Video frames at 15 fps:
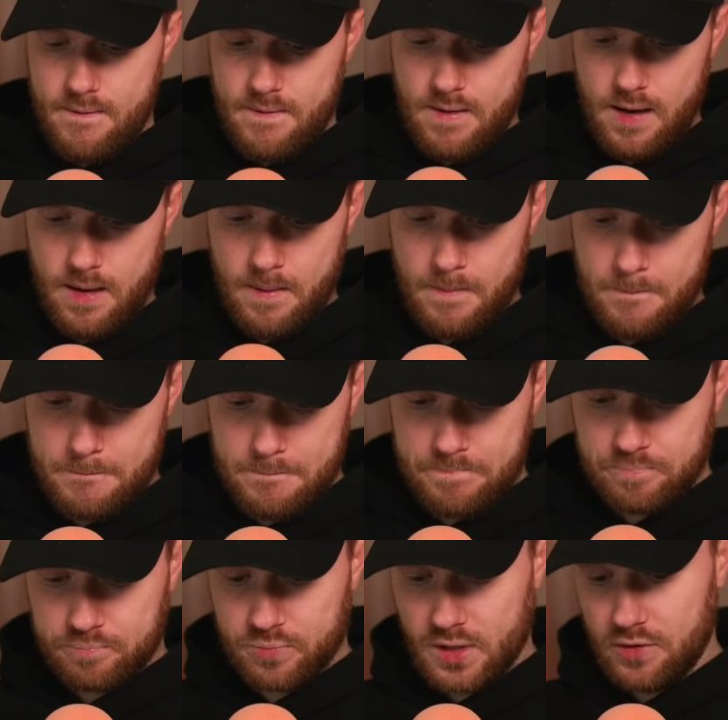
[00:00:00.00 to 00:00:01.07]

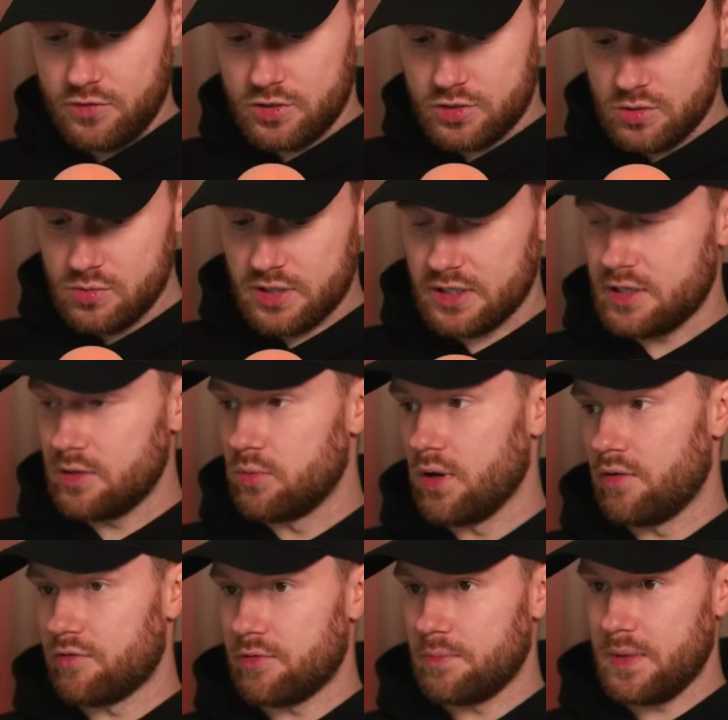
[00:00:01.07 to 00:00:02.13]
If you do think he'll
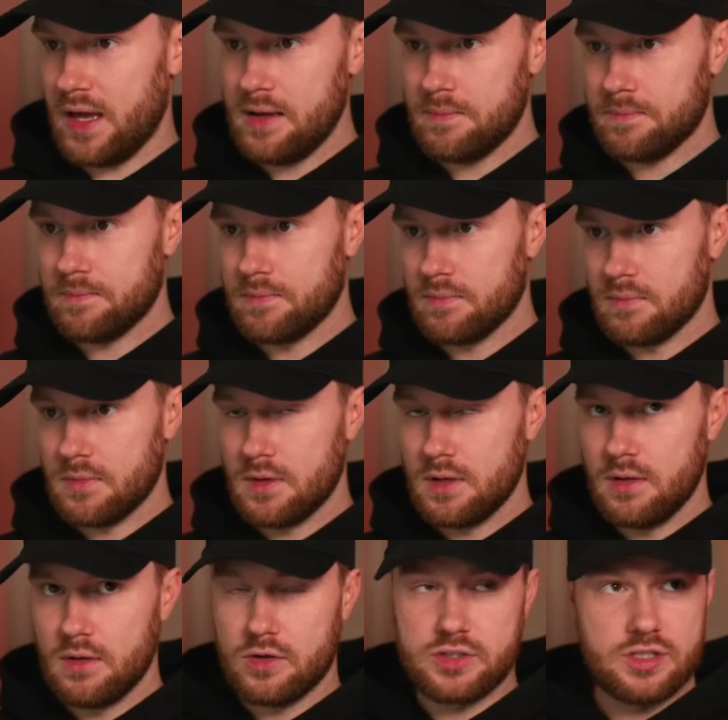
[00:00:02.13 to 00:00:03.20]
learn from that,
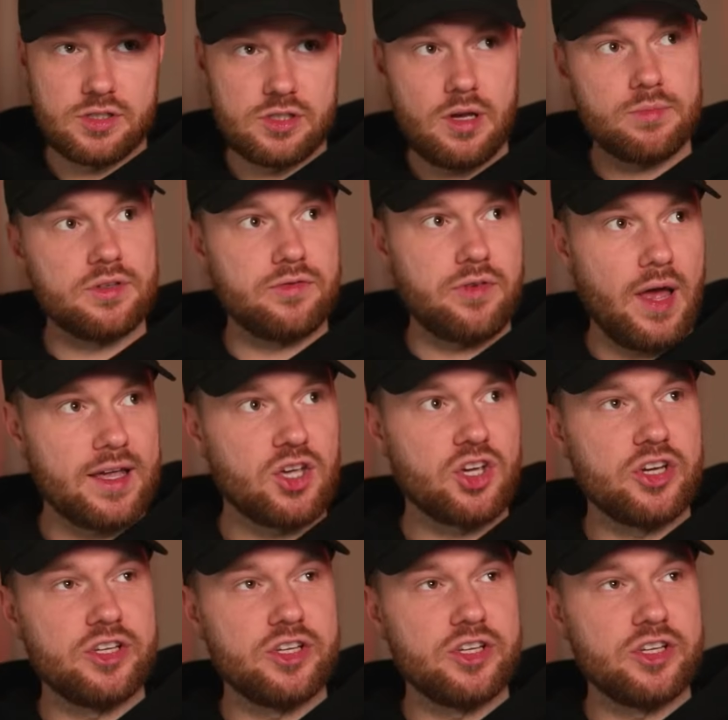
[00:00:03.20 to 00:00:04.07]
because in terms of like